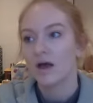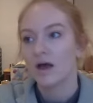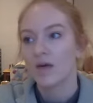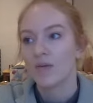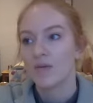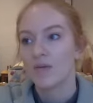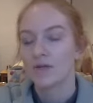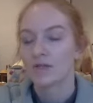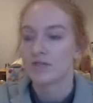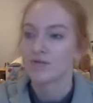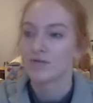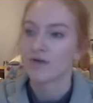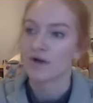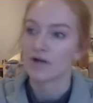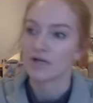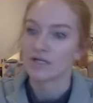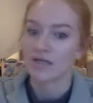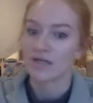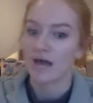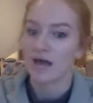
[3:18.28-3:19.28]
But as far
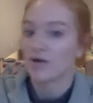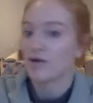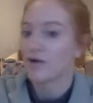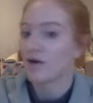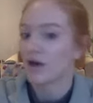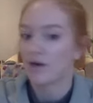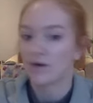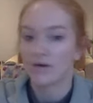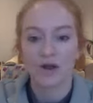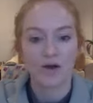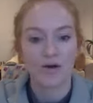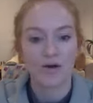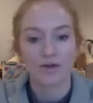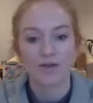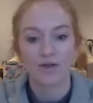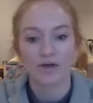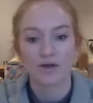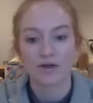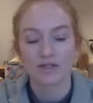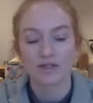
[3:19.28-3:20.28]
as that, no
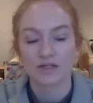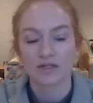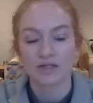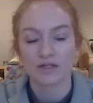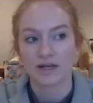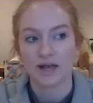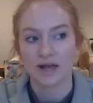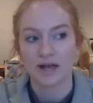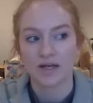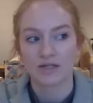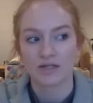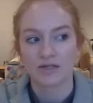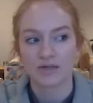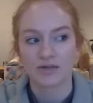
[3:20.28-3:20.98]
other psychedelics